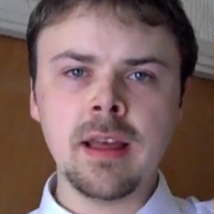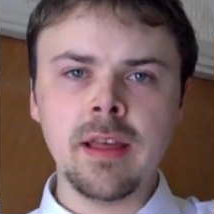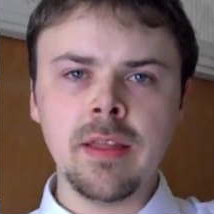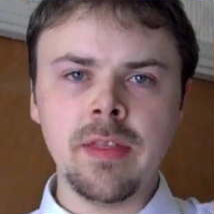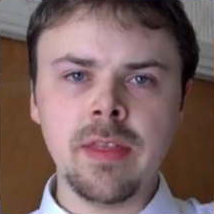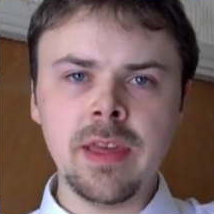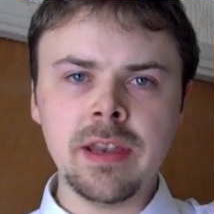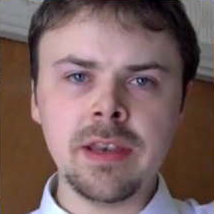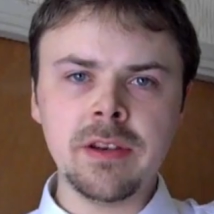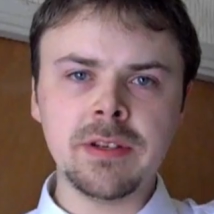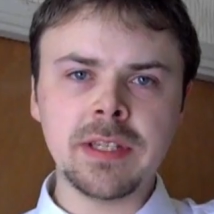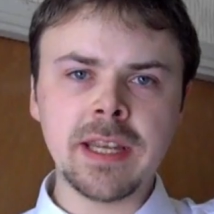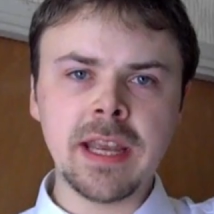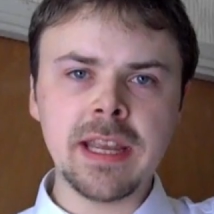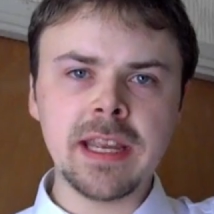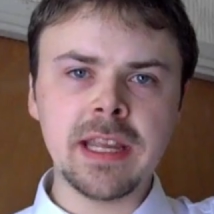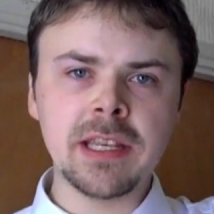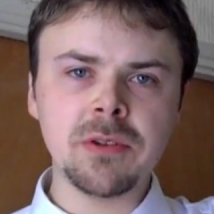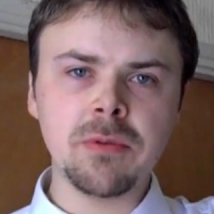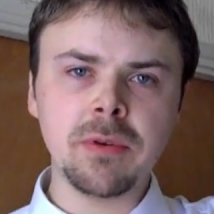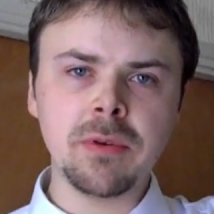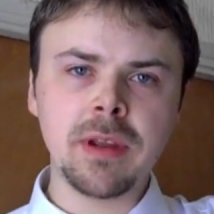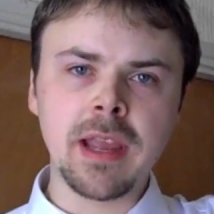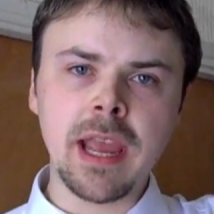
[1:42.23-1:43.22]
Then you take
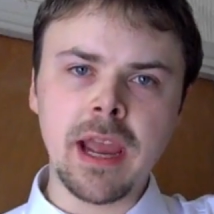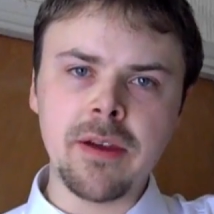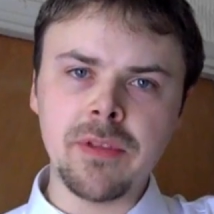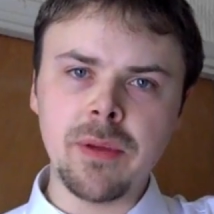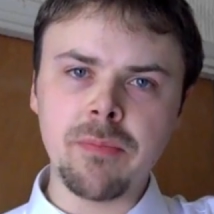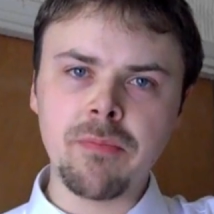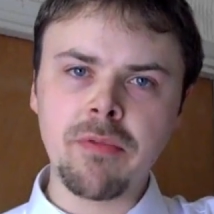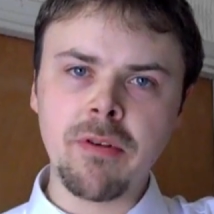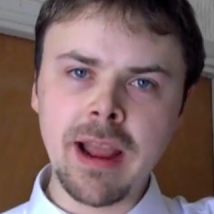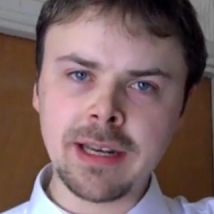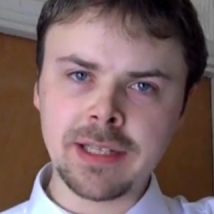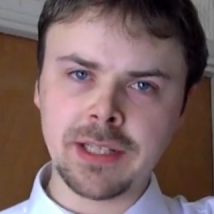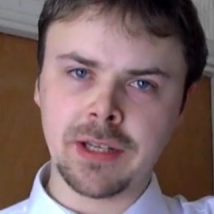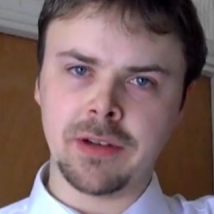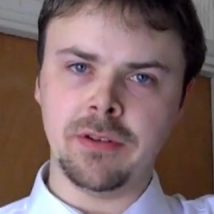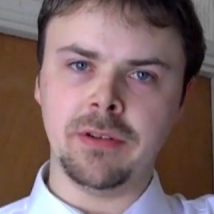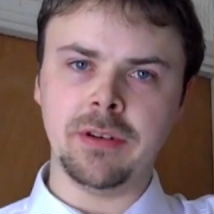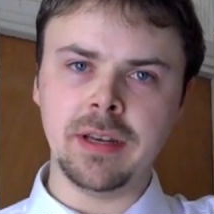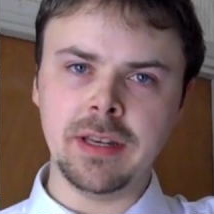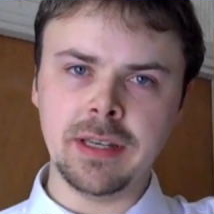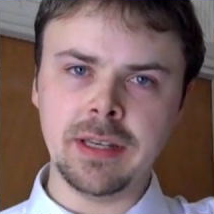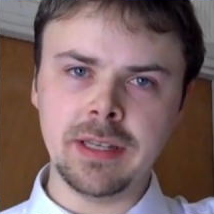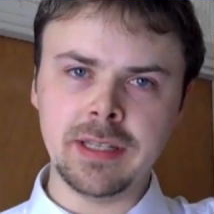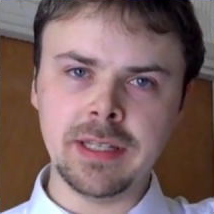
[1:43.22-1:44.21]
into account the practical
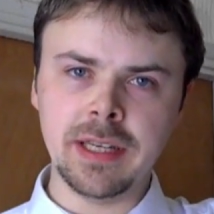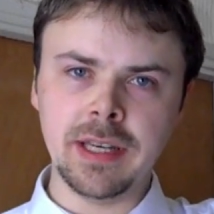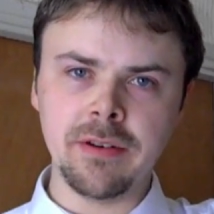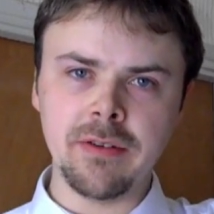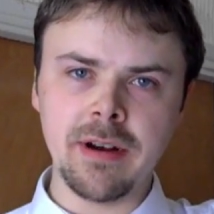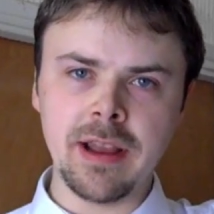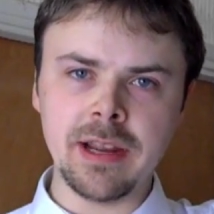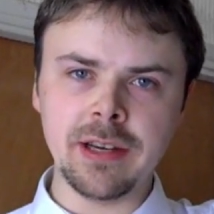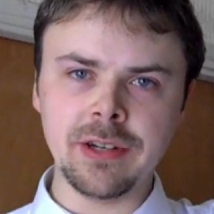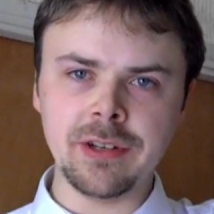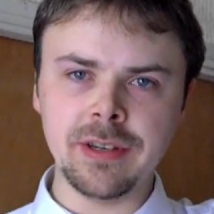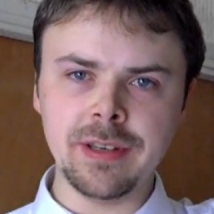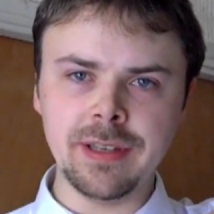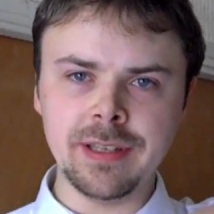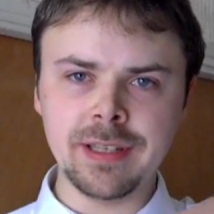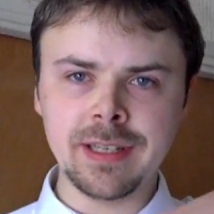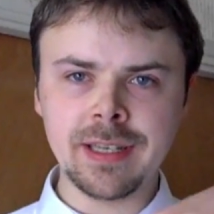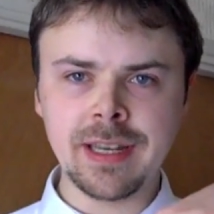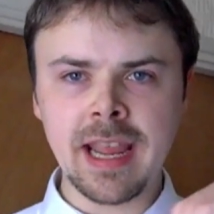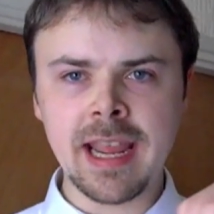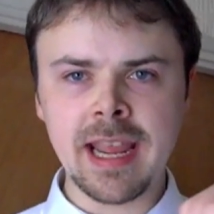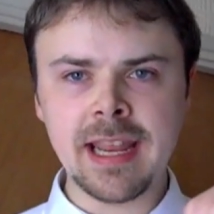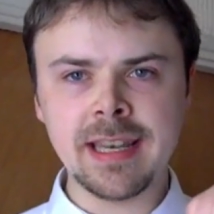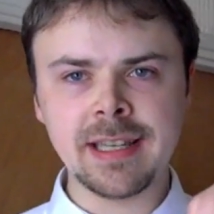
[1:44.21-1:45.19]
considerations.
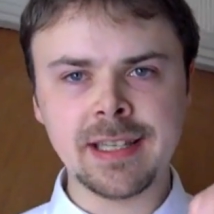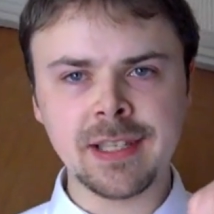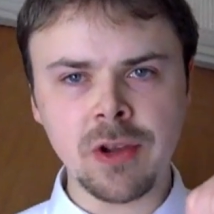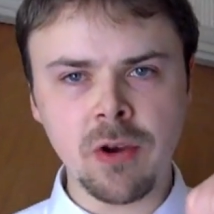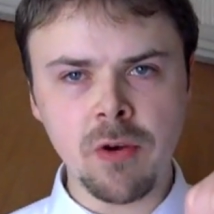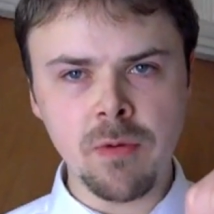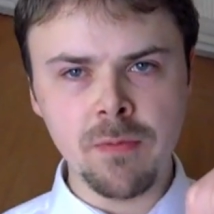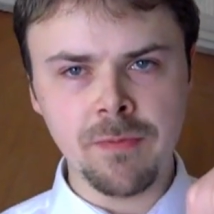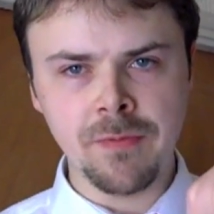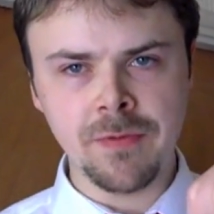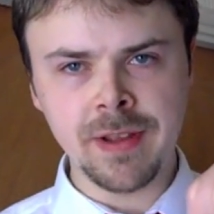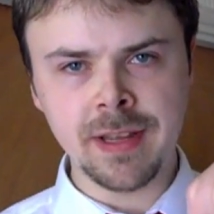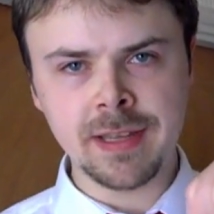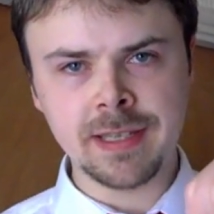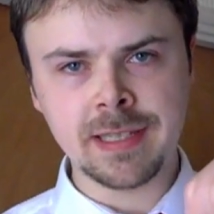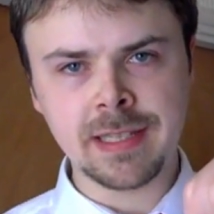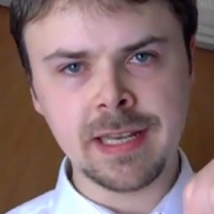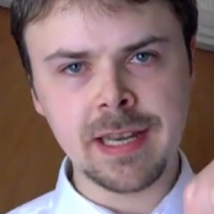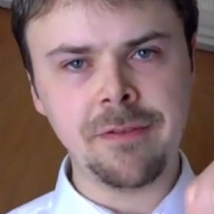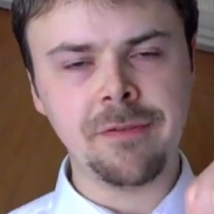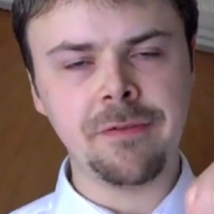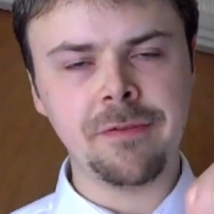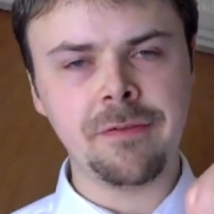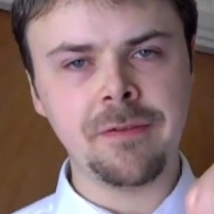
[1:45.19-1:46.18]
It's
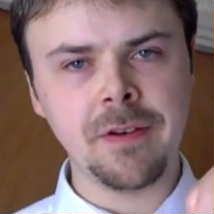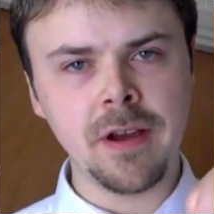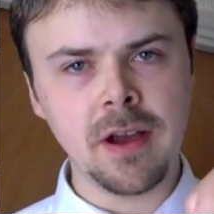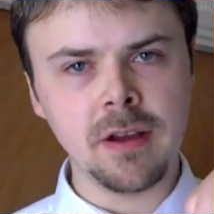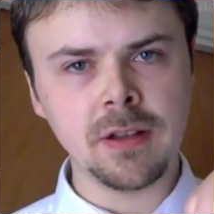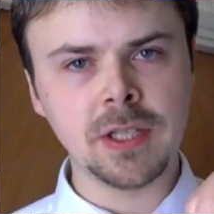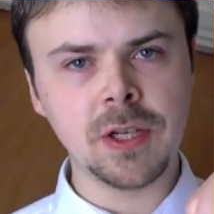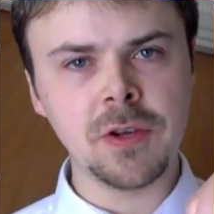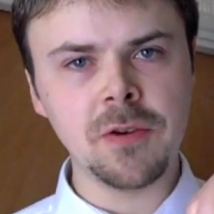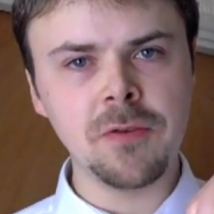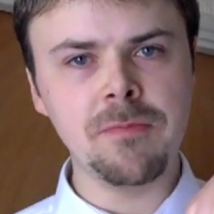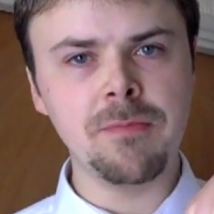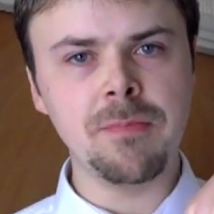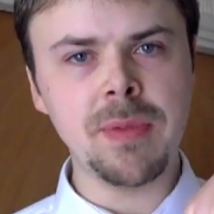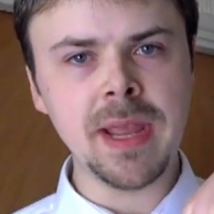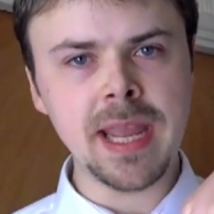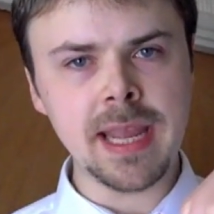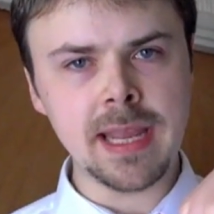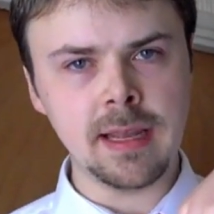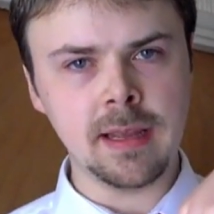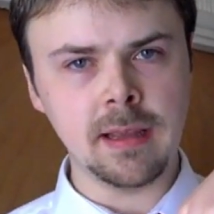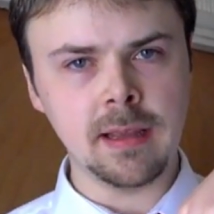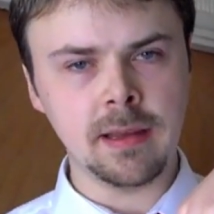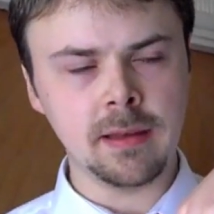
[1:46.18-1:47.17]
obviously far too
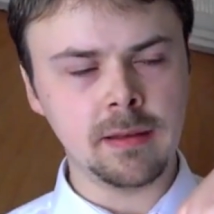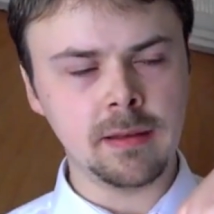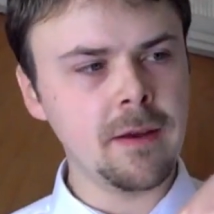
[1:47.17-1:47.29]
big.